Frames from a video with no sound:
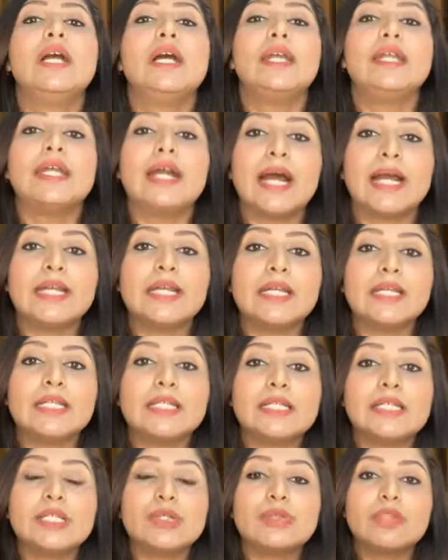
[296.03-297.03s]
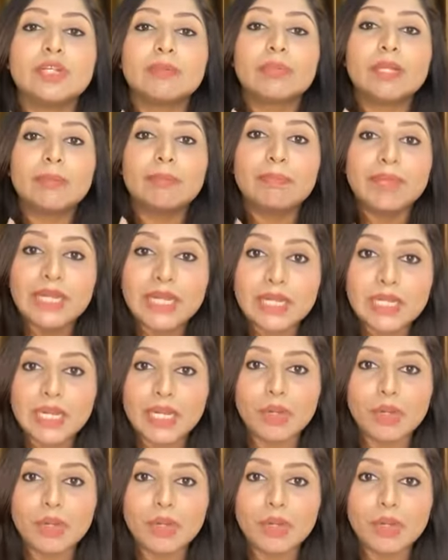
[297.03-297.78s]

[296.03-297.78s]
regarding the suitable peel